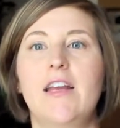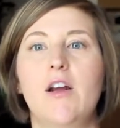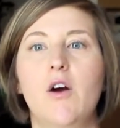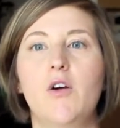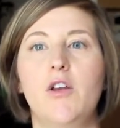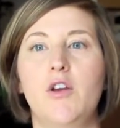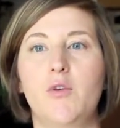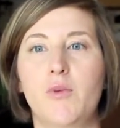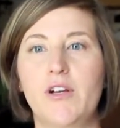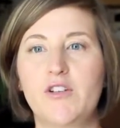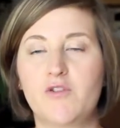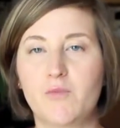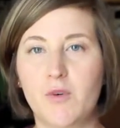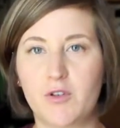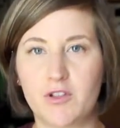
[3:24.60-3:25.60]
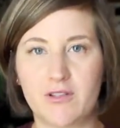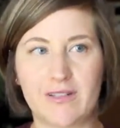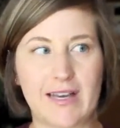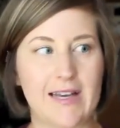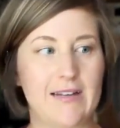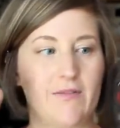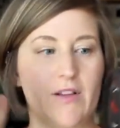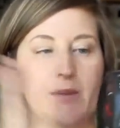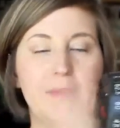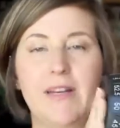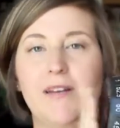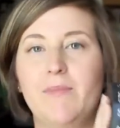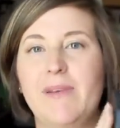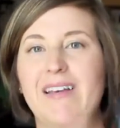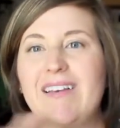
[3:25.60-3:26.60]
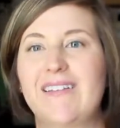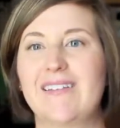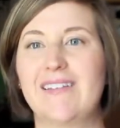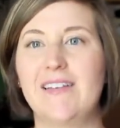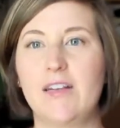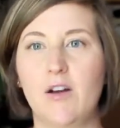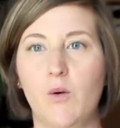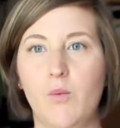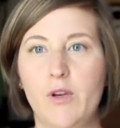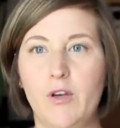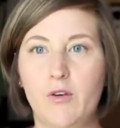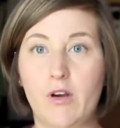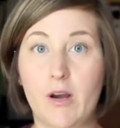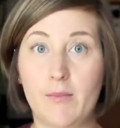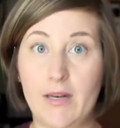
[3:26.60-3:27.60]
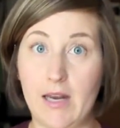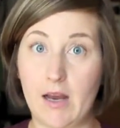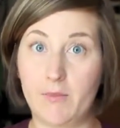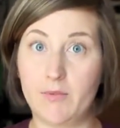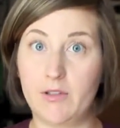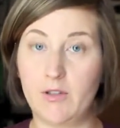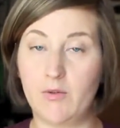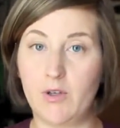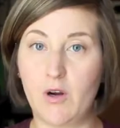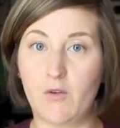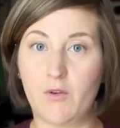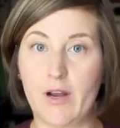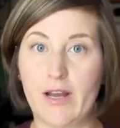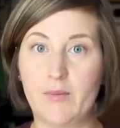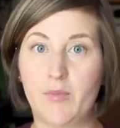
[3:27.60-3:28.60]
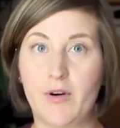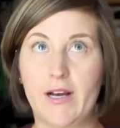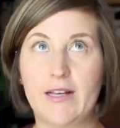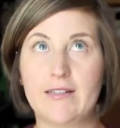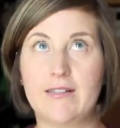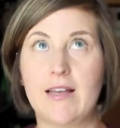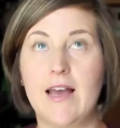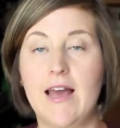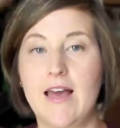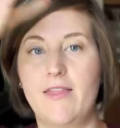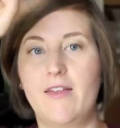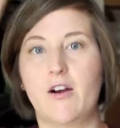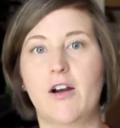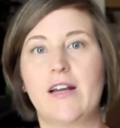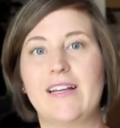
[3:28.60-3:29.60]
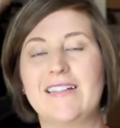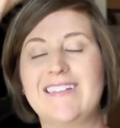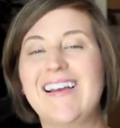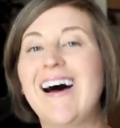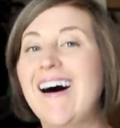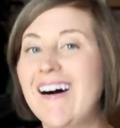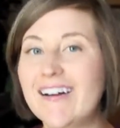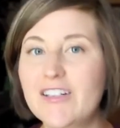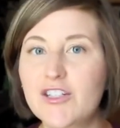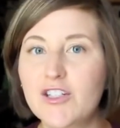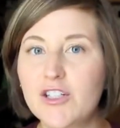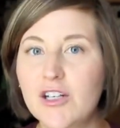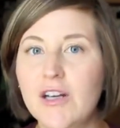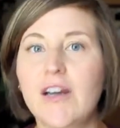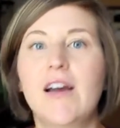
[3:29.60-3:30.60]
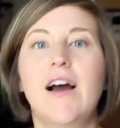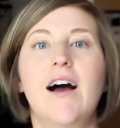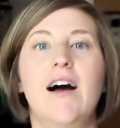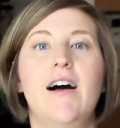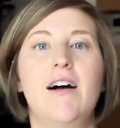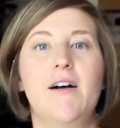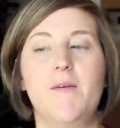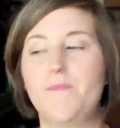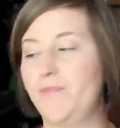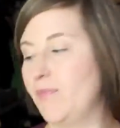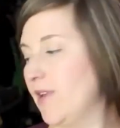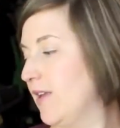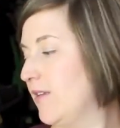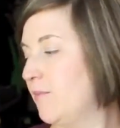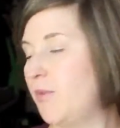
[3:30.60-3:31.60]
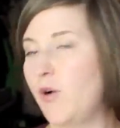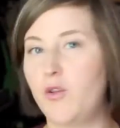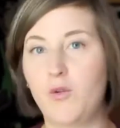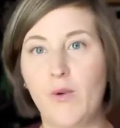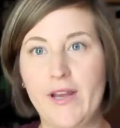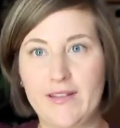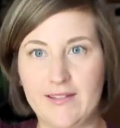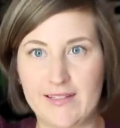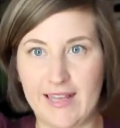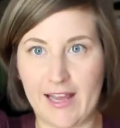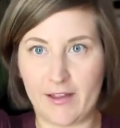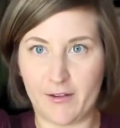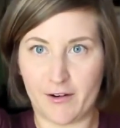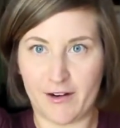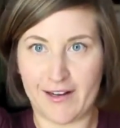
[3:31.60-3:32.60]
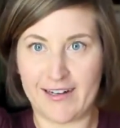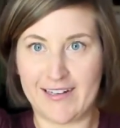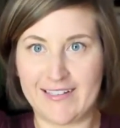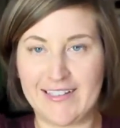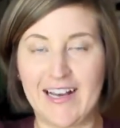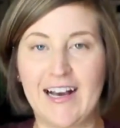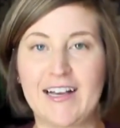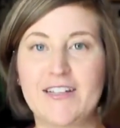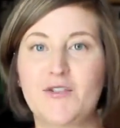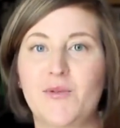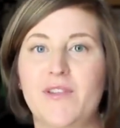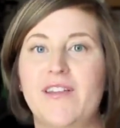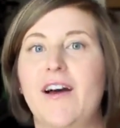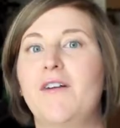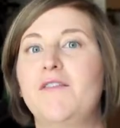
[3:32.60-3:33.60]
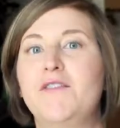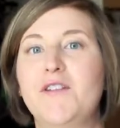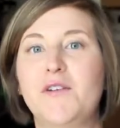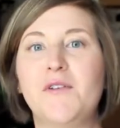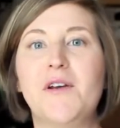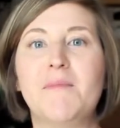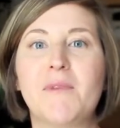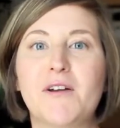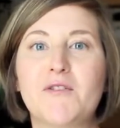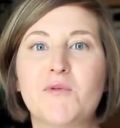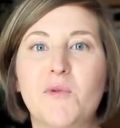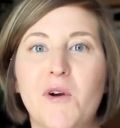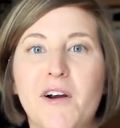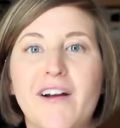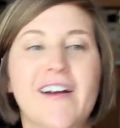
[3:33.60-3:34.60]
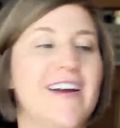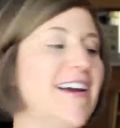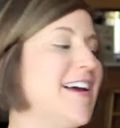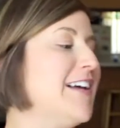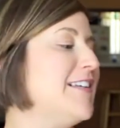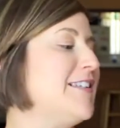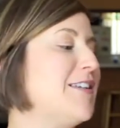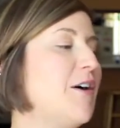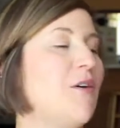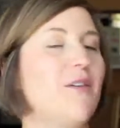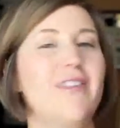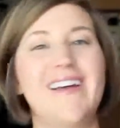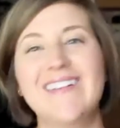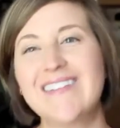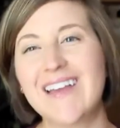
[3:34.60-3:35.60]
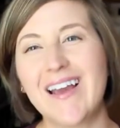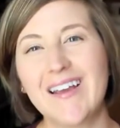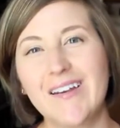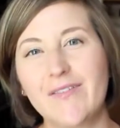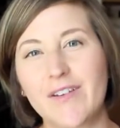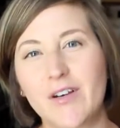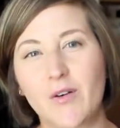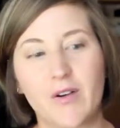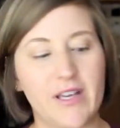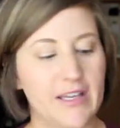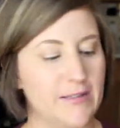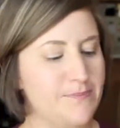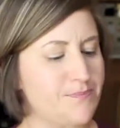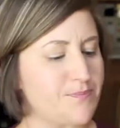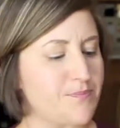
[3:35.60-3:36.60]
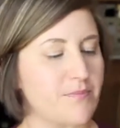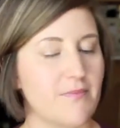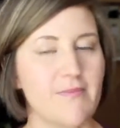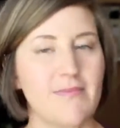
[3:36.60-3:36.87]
You know, your range of motion is kind of limited because, you know, when you're coming up to an overhead press, they're gonna touch. Both weights together are gonna touch without doing much work. So that's kind of annoying.